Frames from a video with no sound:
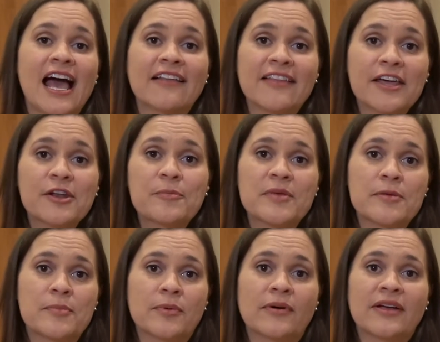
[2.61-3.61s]
A lot of
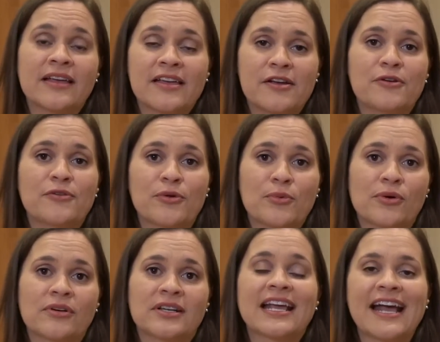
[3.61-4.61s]
people hear the
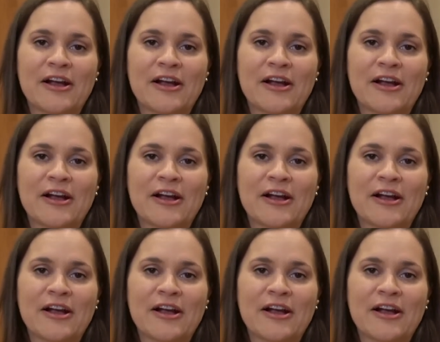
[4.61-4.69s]
word